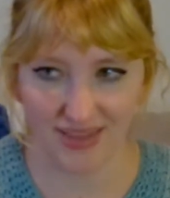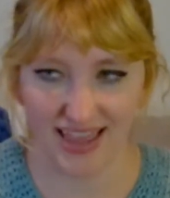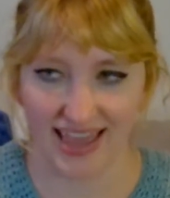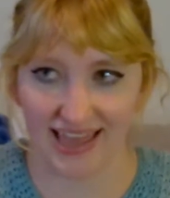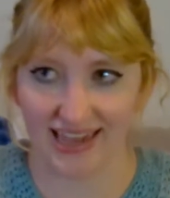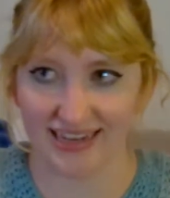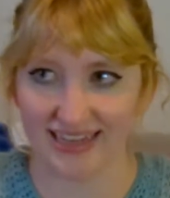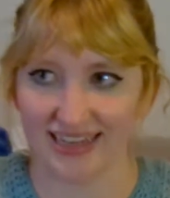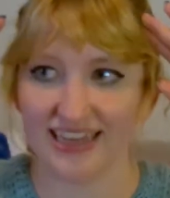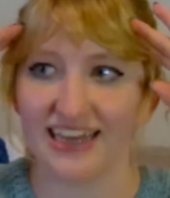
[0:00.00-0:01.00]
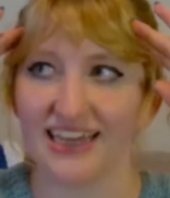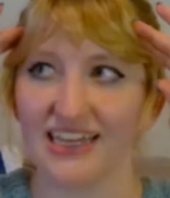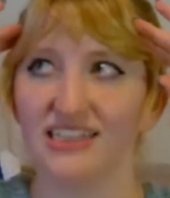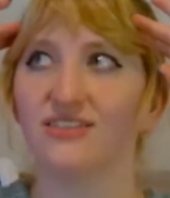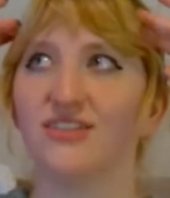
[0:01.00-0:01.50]
And he
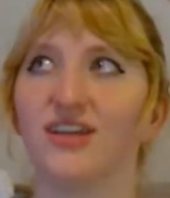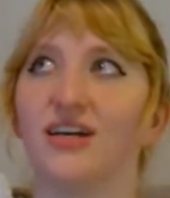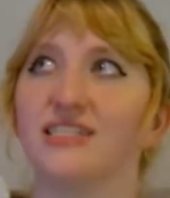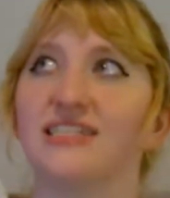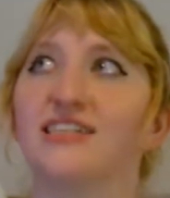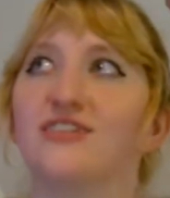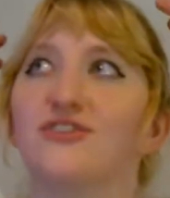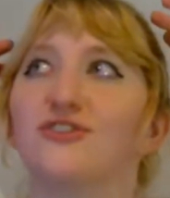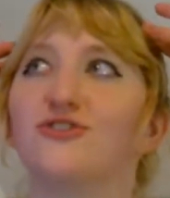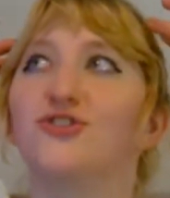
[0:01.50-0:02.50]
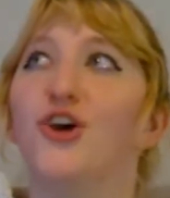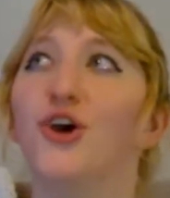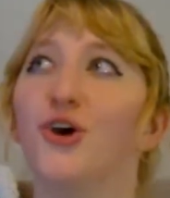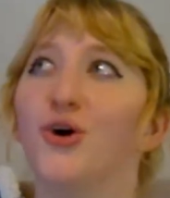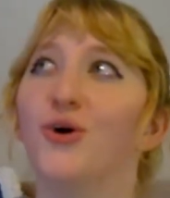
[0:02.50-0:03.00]
does it
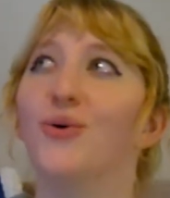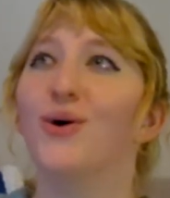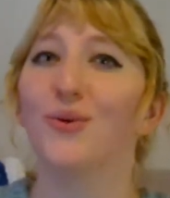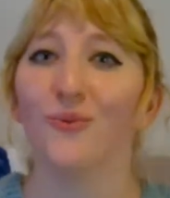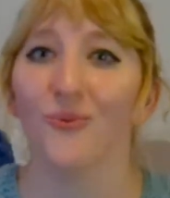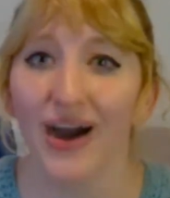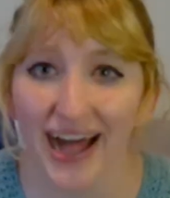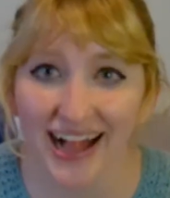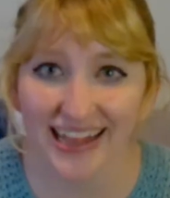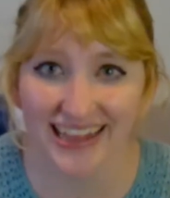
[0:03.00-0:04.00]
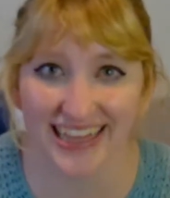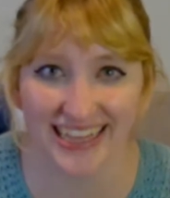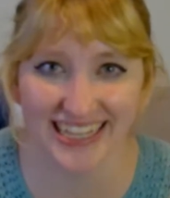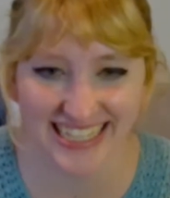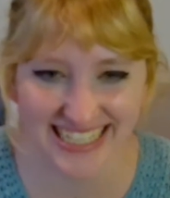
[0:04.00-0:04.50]
too well.